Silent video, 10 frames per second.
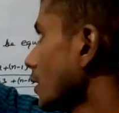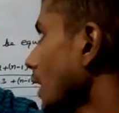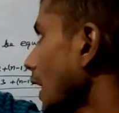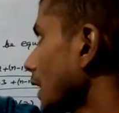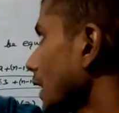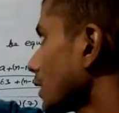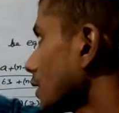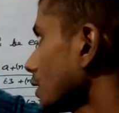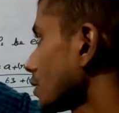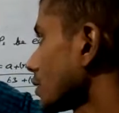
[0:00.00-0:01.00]
and the
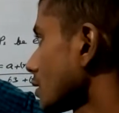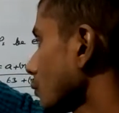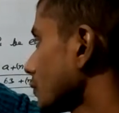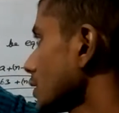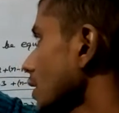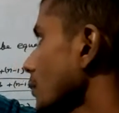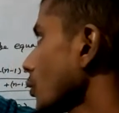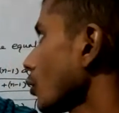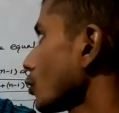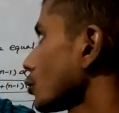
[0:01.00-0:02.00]
13th term of this AP
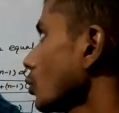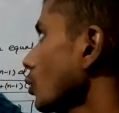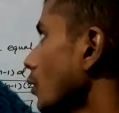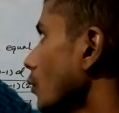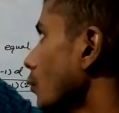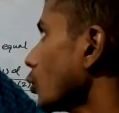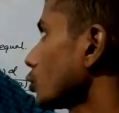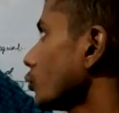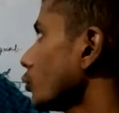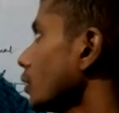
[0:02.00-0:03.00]
also, both will
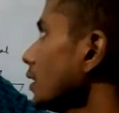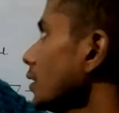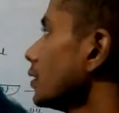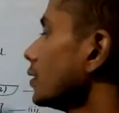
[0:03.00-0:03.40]
be